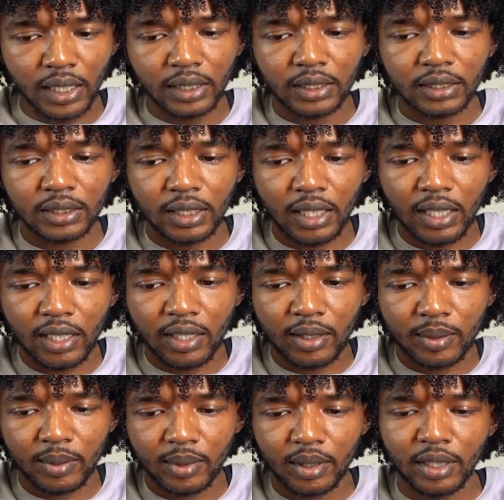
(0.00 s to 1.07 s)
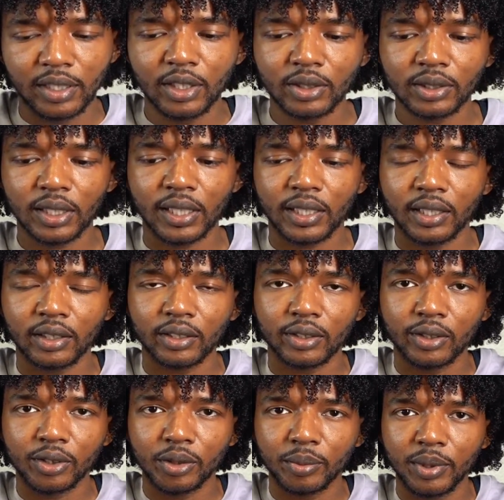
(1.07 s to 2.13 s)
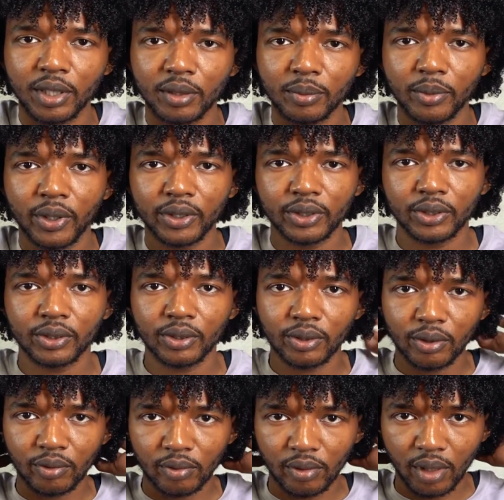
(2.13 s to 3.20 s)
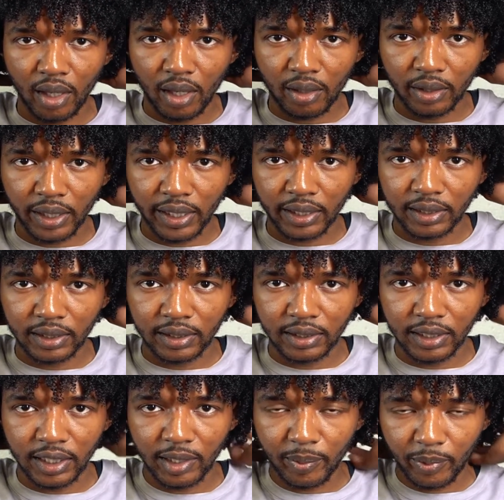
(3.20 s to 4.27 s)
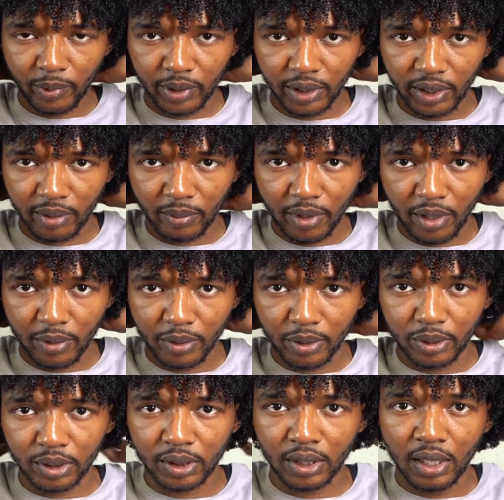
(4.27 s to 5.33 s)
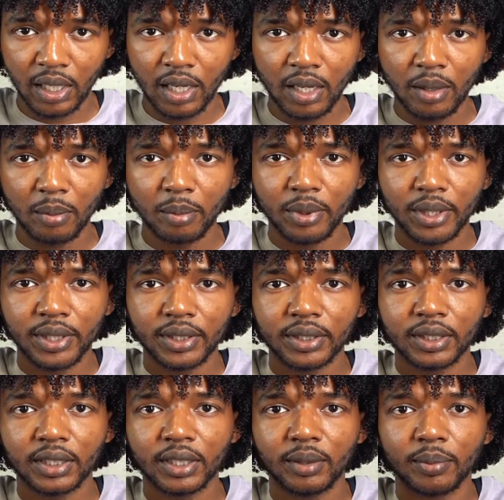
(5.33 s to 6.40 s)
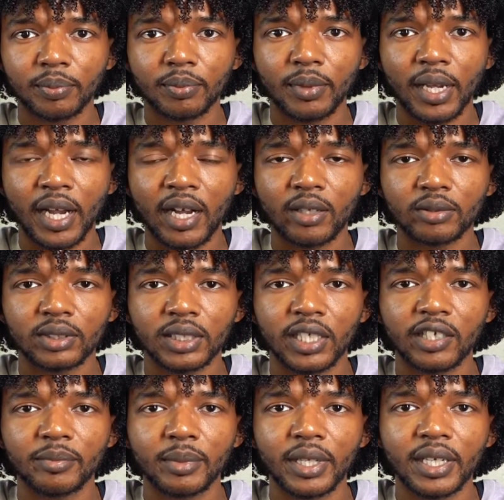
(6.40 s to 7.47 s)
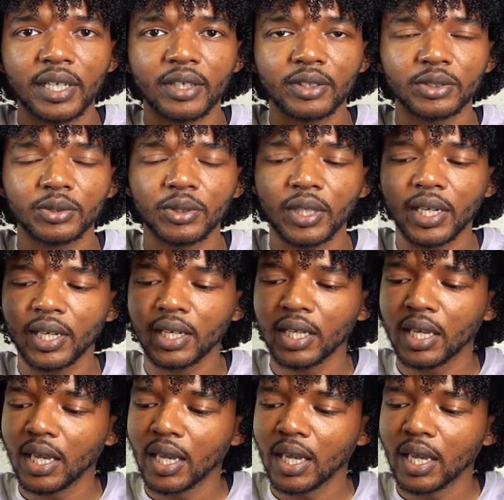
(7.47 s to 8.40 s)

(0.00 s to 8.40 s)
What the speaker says: at the top, there's like a little bit of moisture like deep within my roots, but the outside of my hair is dry.